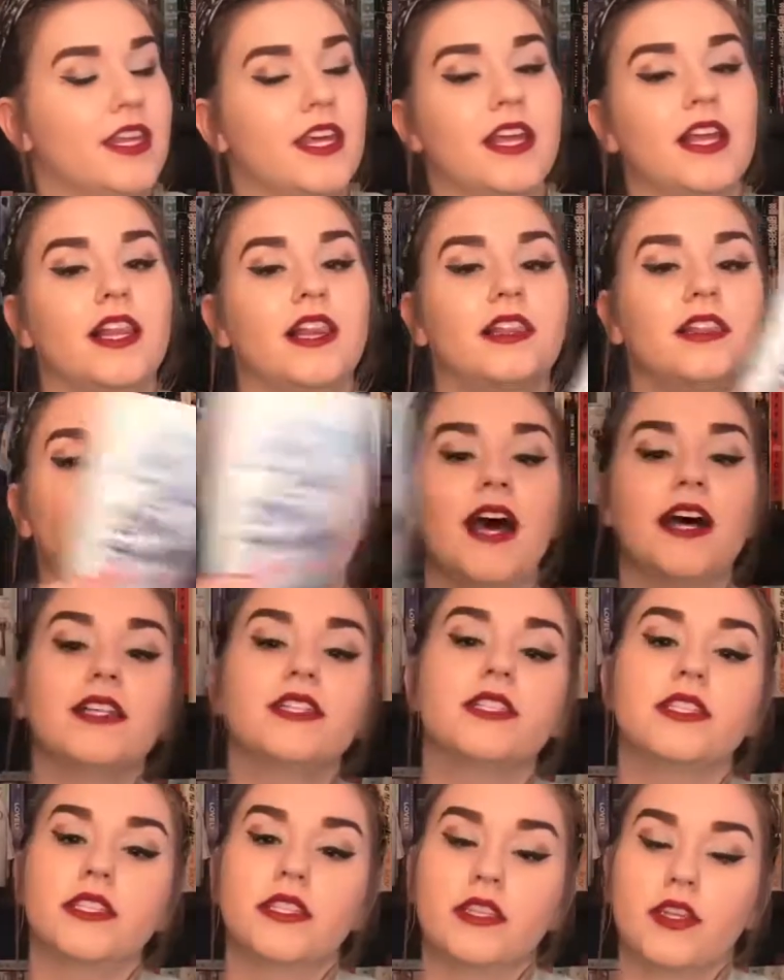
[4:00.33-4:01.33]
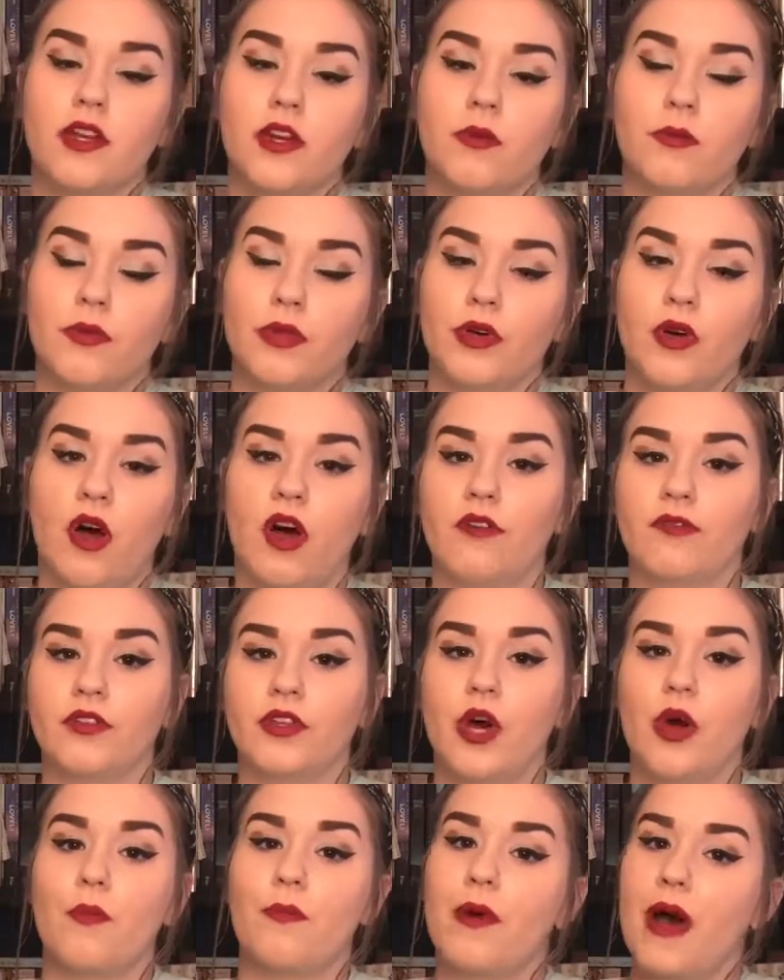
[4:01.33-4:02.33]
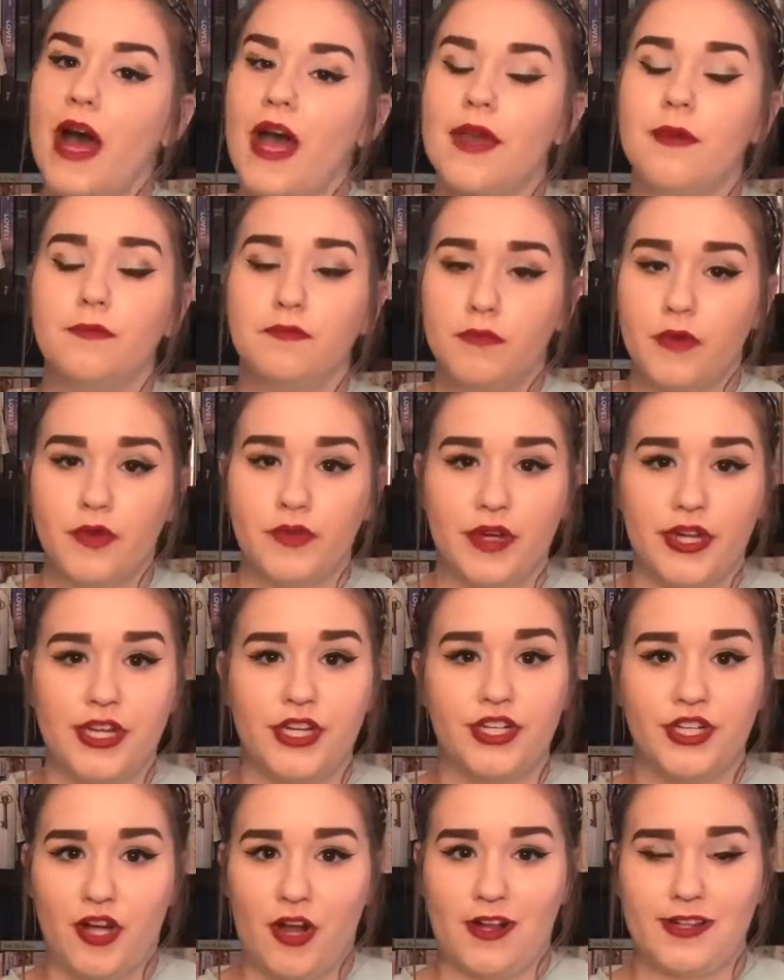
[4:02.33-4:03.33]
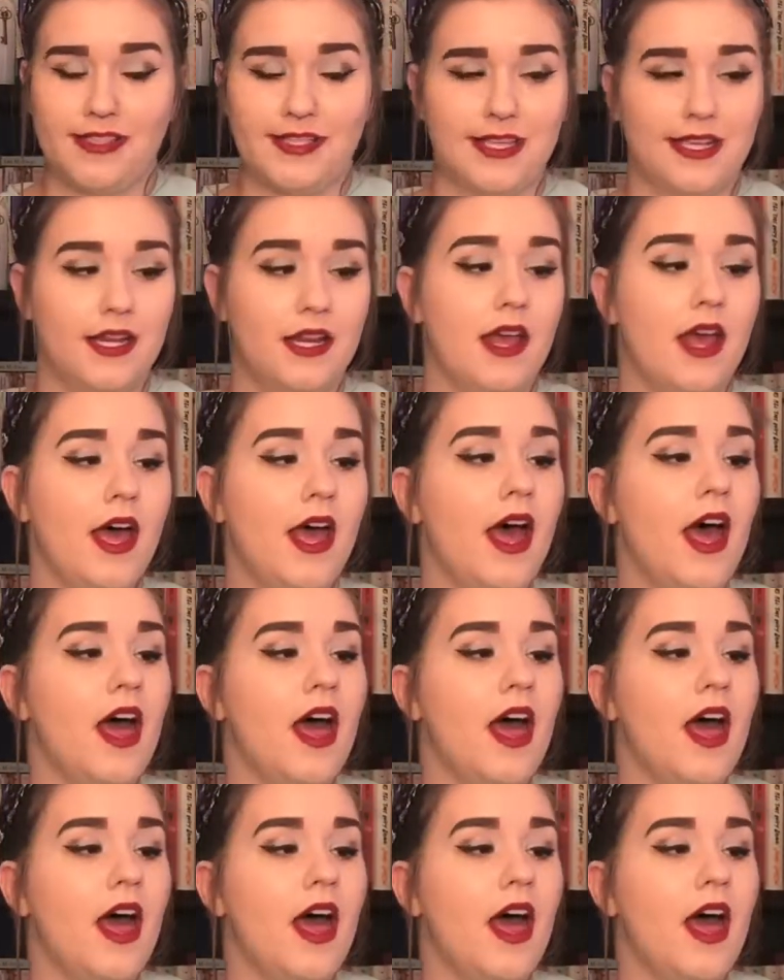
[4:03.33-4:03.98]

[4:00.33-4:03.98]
the Last Little Blue Envelope by Maureen Johnson.